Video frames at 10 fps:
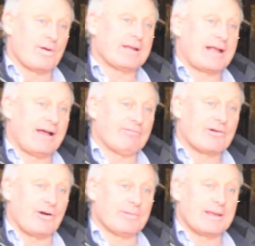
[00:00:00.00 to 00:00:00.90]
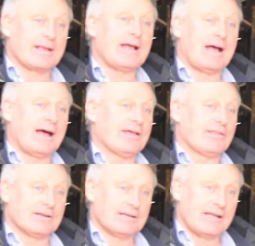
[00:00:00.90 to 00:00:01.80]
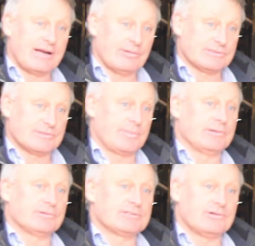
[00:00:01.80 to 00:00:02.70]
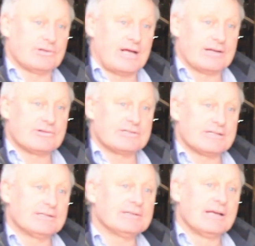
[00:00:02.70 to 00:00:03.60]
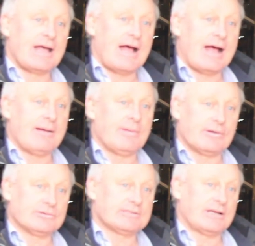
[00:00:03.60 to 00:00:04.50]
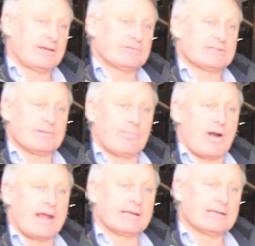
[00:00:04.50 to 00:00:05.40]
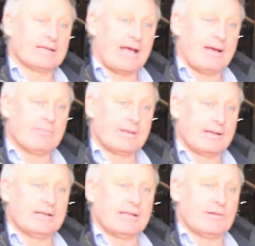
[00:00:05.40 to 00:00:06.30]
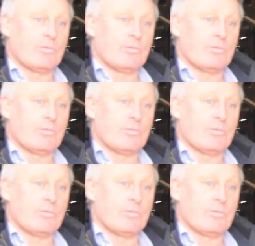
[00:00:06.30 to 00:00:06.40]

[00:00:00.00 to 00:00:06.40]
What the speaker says: winter cover cropping are that it helps us build soil nitrogen, and also gives us a break in the